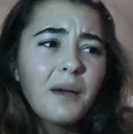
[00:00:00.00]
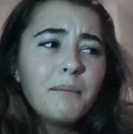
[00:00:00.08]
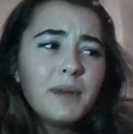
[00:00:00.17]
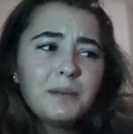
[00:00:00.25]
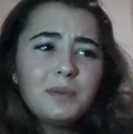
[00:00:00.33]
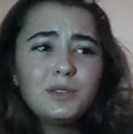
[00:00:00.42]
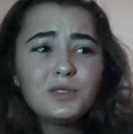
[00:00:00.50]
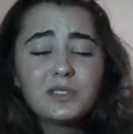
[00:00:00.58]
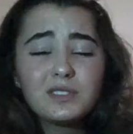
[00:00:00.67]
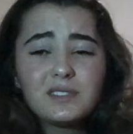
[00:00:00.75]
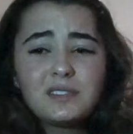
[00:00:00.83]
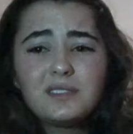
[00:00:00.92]
maybe
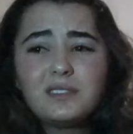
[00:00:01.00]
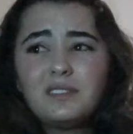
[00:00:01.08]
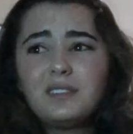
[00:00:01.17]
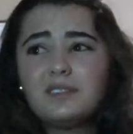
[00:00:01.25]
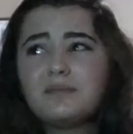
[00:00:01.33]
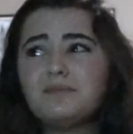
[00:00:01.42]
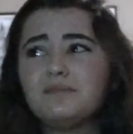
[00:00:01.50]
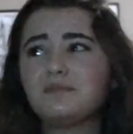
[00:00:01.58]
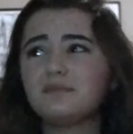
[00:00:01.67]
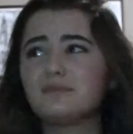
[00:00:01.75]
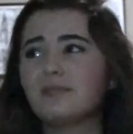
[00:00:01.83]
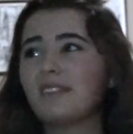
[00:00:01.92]
just,
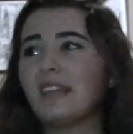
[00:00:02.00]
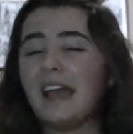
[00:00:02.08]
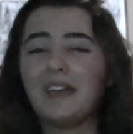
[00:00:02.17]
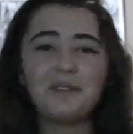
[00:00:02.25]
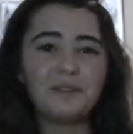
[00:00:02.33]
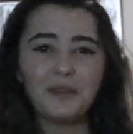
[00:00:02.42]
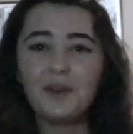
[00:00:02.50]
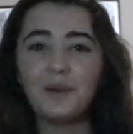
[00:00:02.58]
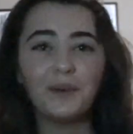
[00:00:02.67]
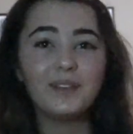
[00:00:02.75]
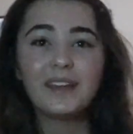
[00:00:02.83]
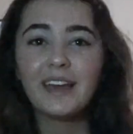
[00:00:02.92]
I don't
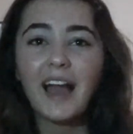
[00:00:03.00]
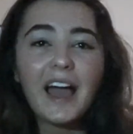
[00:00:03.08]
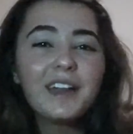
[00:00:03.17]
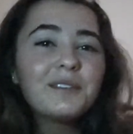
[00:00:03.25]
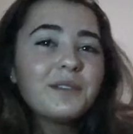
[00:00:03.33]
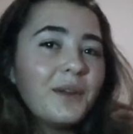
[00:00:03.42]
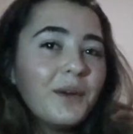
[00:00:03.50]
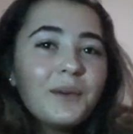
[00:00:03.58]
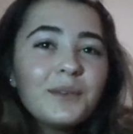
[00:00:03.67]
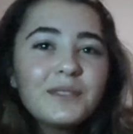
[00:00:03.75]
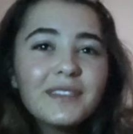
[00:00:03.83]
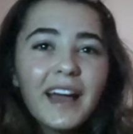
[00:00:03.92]
know, I
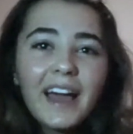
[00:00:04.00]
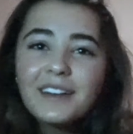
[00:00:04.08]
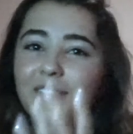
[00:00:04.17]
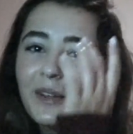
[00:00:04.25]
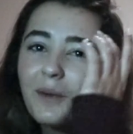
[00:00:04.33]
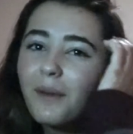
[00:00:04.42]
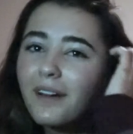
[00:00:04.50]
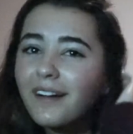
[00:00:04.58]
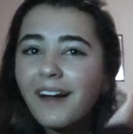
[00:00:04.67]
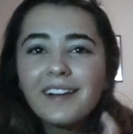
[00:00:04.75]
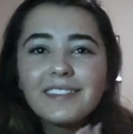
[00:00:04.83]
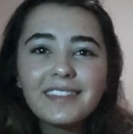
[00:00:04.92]
don't know what
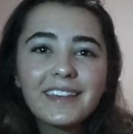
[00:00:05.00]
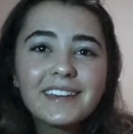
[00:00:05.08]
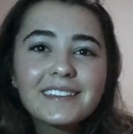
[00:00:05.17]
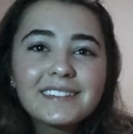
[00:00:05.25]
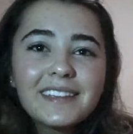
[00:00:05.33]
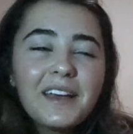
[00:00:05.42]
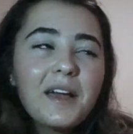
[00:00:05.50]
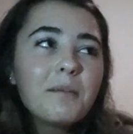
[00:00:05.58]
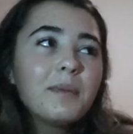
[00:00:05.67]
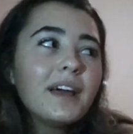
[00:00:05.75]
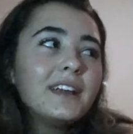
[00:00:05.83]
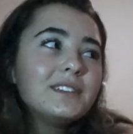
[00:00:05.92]
God thinks,
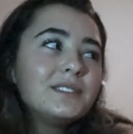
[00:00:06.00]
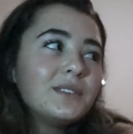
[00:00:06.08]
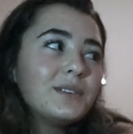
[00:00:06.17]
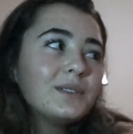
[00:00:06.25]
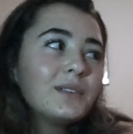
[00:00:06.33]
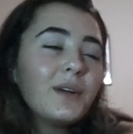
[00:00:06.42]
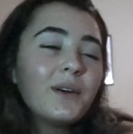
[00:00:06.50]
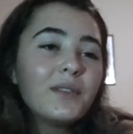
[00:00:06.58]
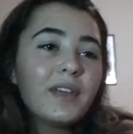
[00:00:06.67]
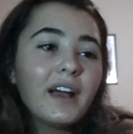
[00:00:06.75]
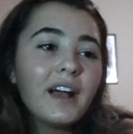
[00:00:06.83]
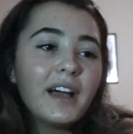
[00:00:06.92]
but I do know
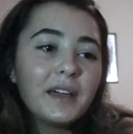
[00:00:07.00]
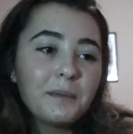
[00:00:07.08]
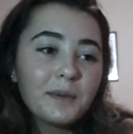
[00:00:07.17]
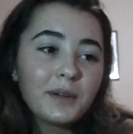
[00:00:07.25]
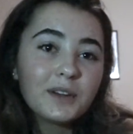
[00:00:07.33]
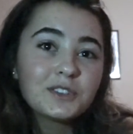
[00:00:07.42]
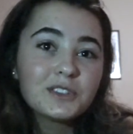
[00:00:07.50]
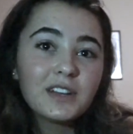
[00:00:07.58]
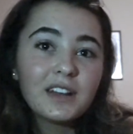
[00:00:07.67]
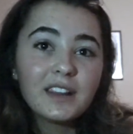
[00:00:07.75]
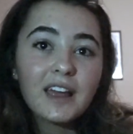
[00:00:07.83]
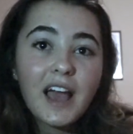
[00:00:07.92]
that I am a Christian,
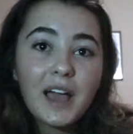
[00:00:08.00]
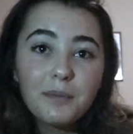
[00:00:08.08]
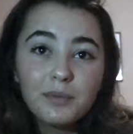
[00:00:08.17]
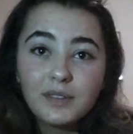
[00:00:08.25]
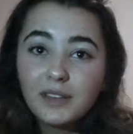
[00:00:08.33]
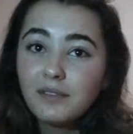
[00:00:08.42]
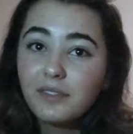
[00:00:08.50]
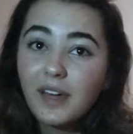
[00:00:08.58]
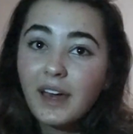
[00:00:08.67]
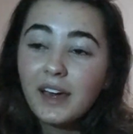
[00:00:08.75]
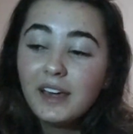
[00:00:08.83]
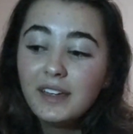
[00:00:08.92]
and that I believe
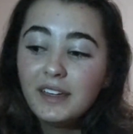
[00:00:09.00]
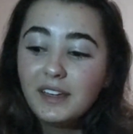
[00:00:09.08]
that